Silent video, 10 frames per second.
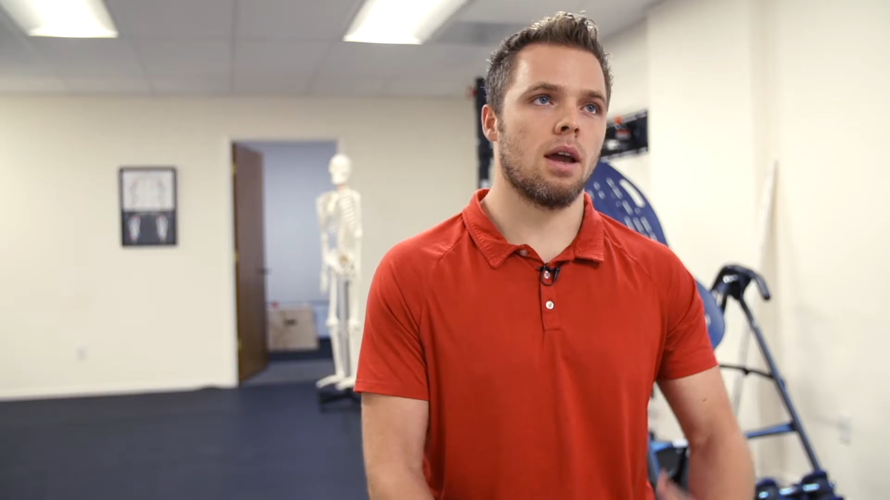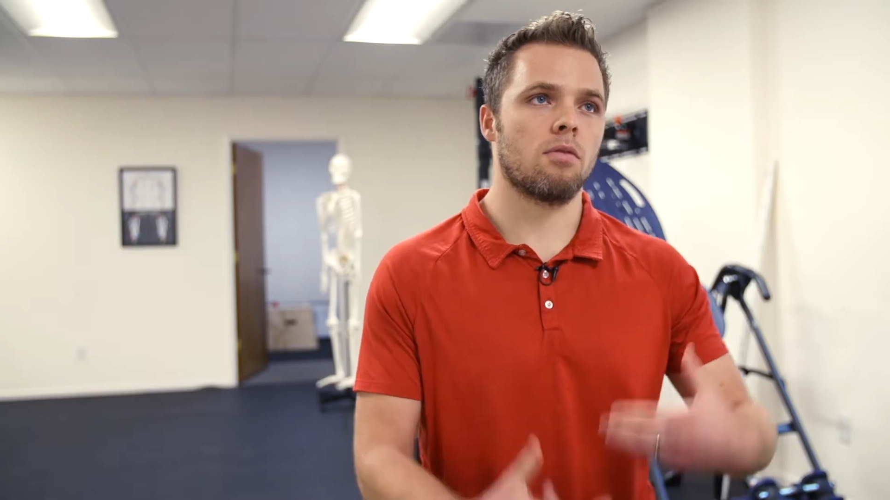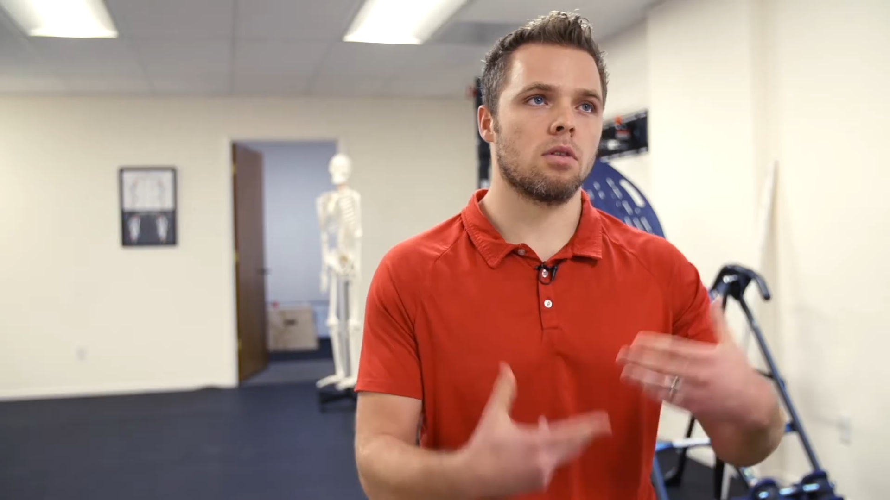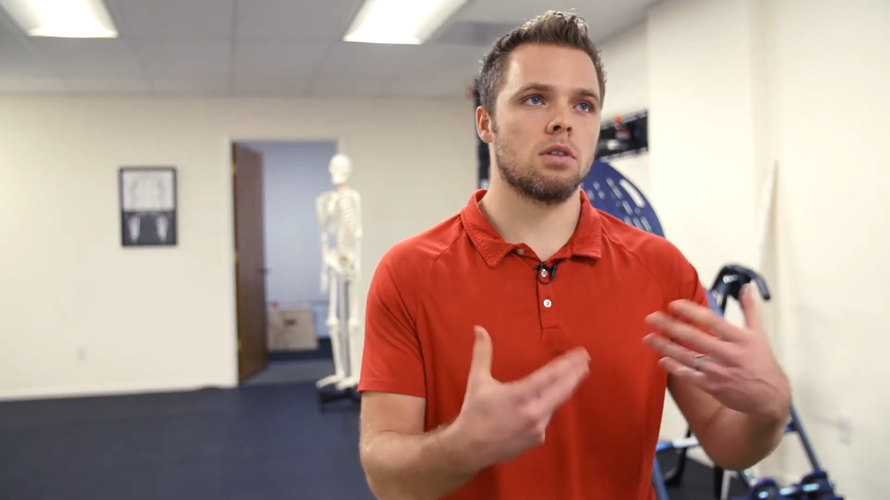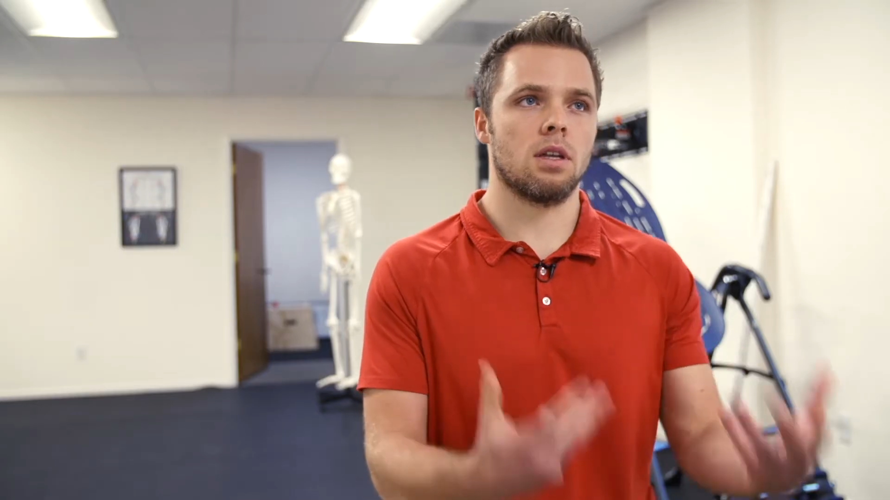
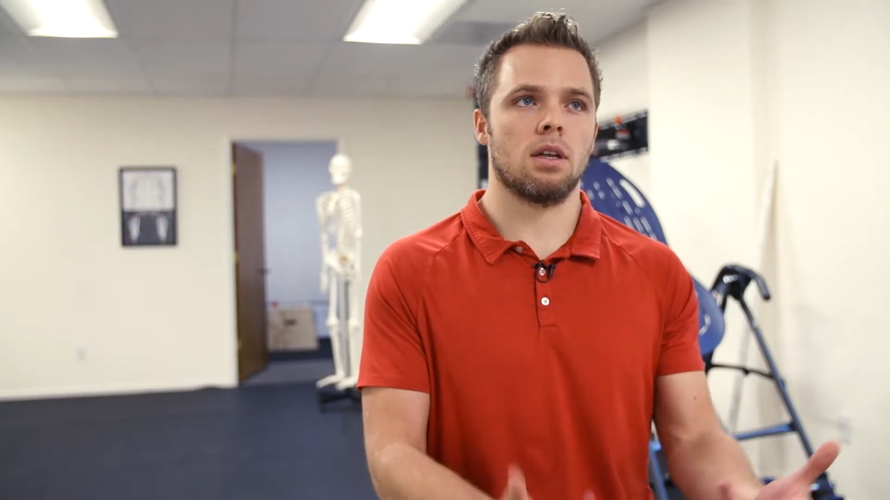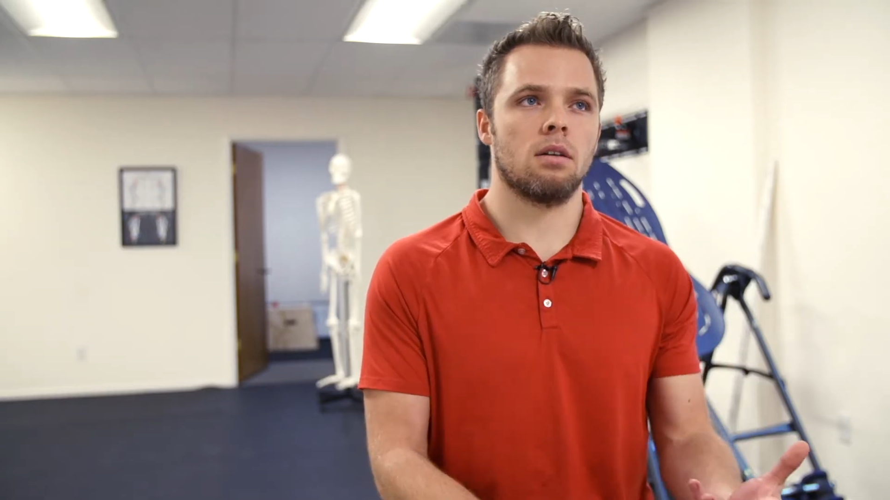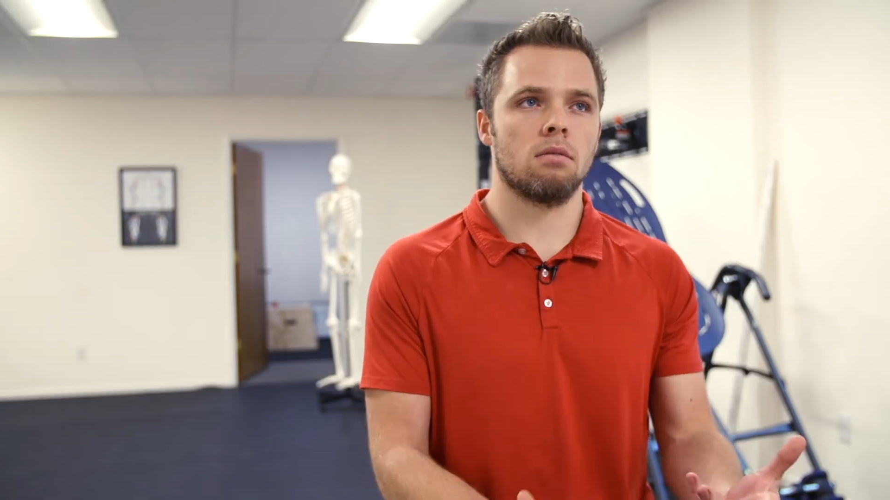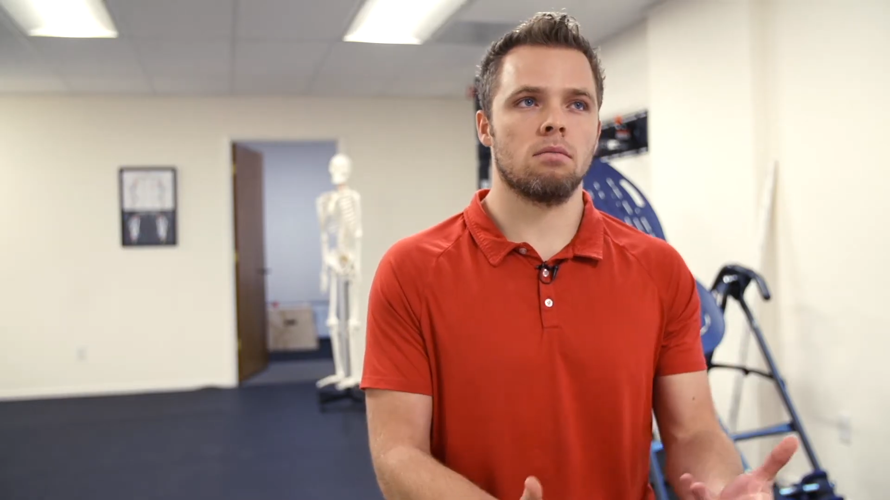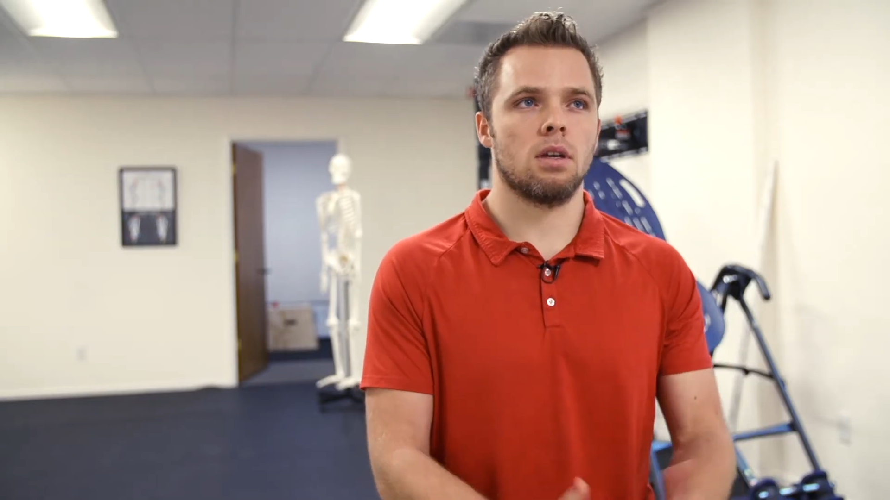After
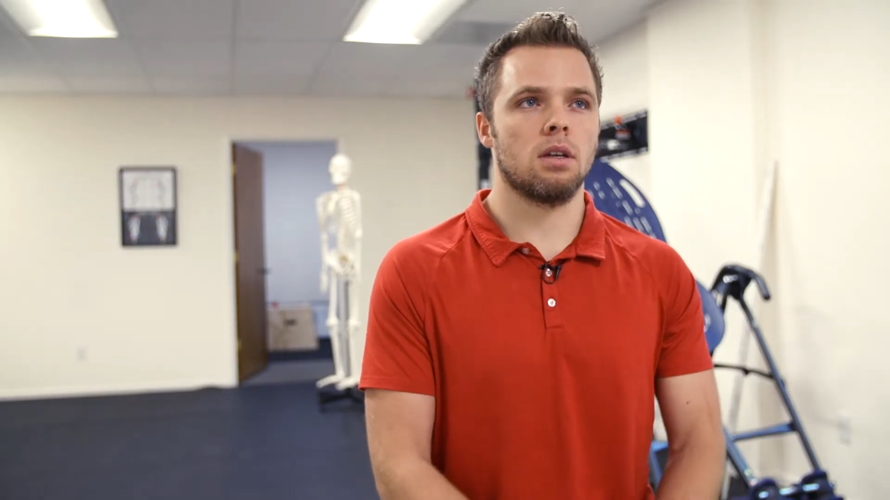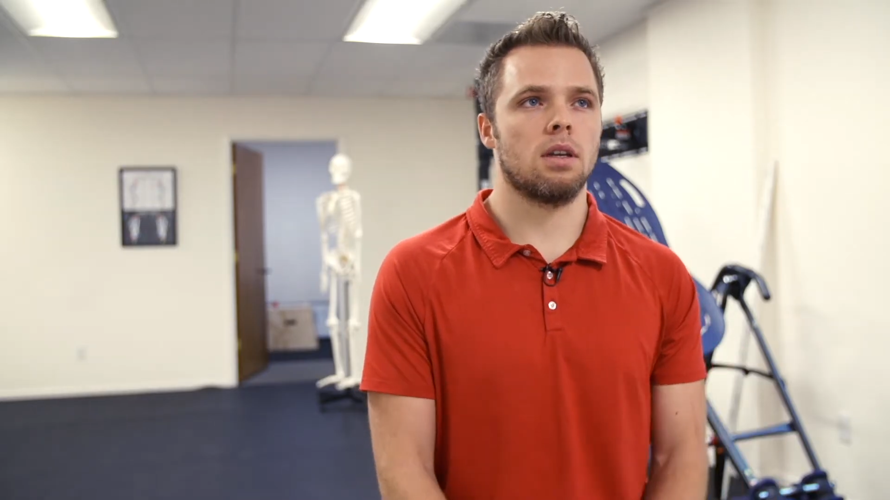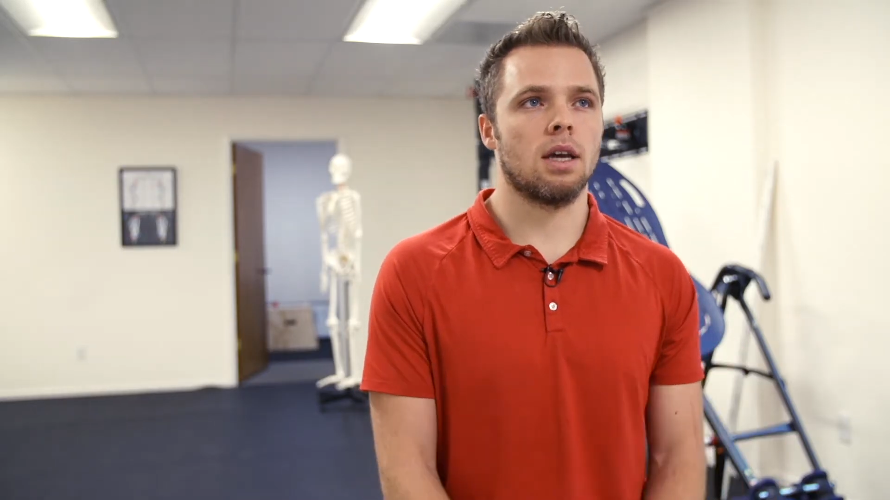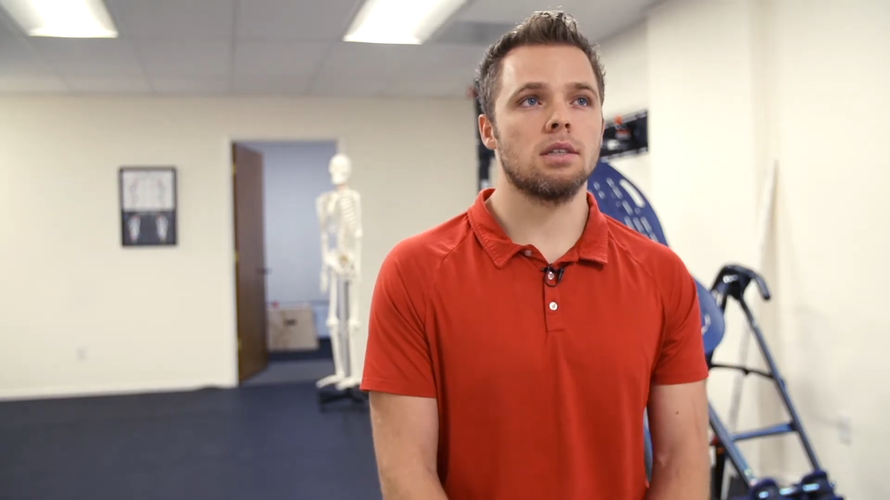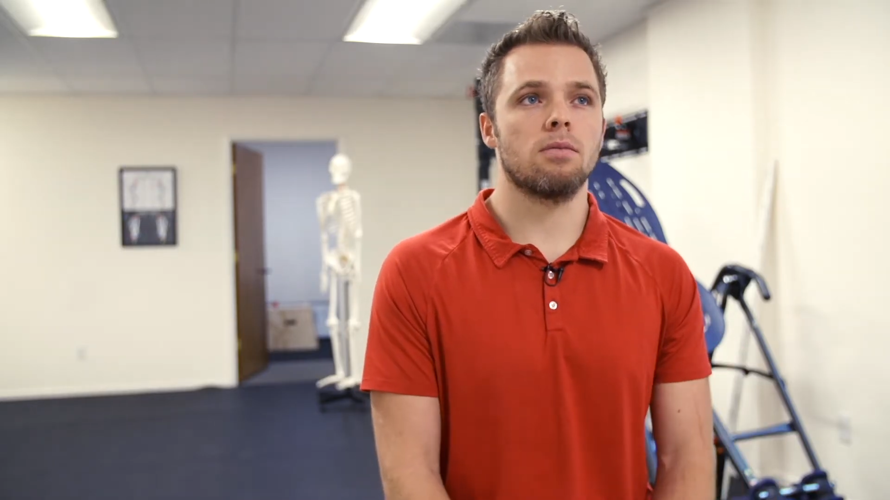sitting in a
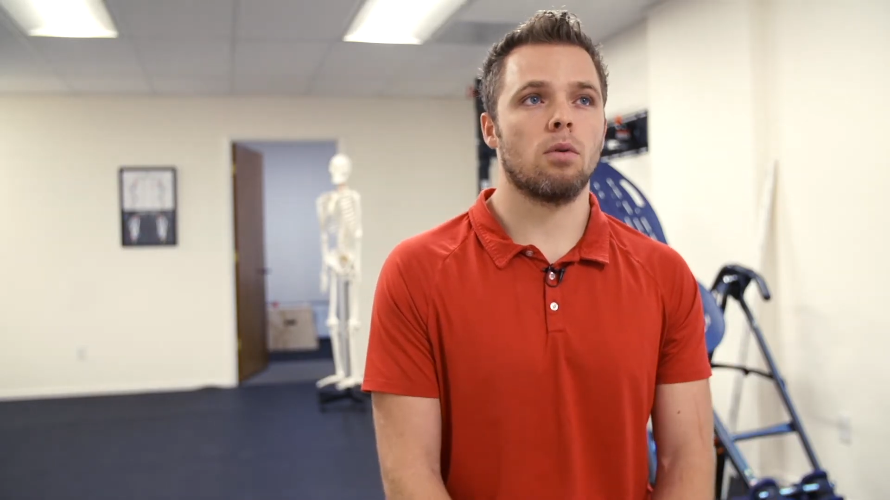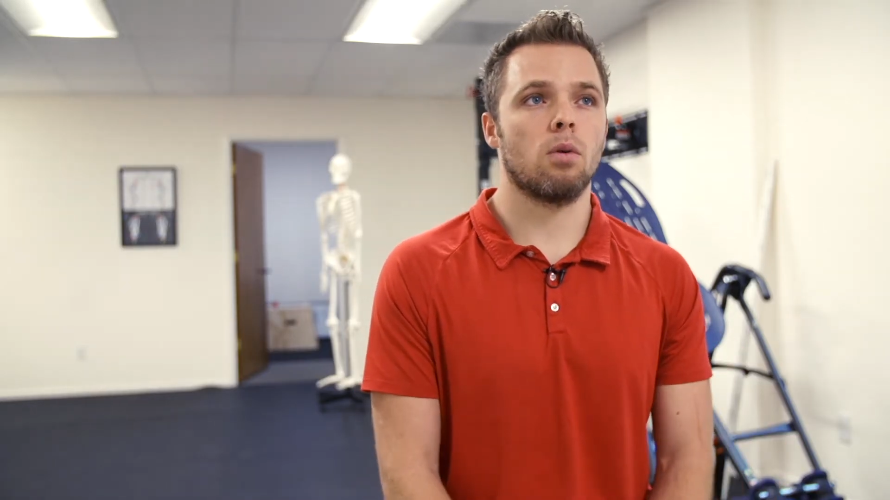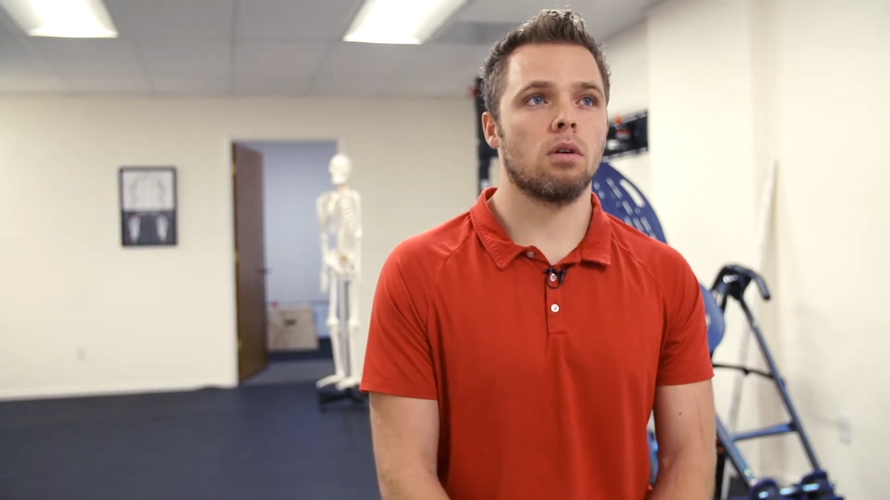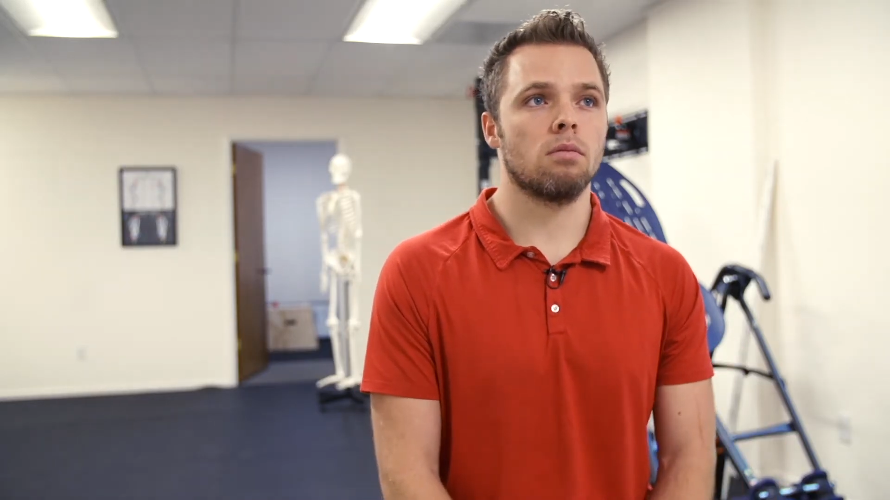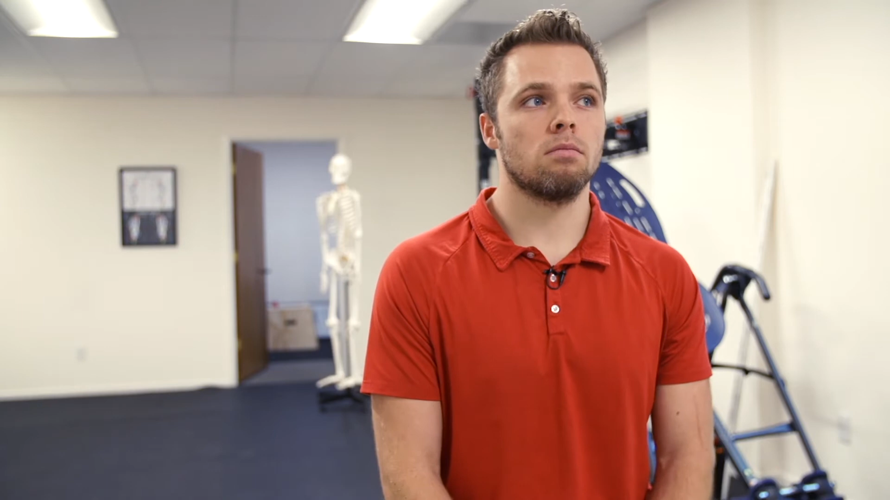desk
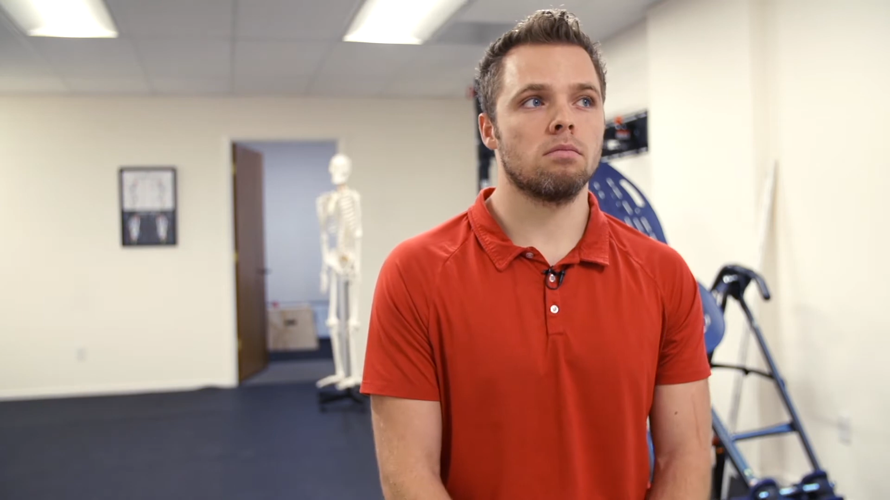for,